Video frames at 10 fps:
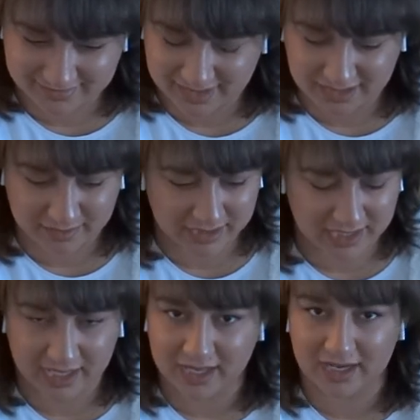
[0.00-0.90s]
No, I
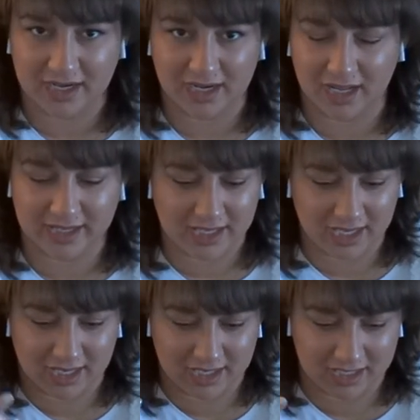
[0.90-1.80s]
can't. I
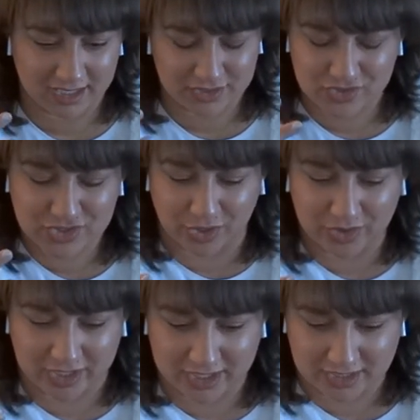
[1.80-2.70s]
can't. It's so
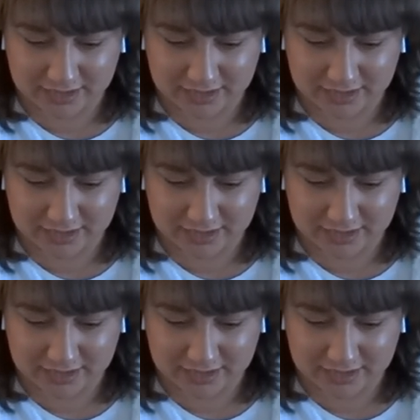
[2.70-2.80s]
good.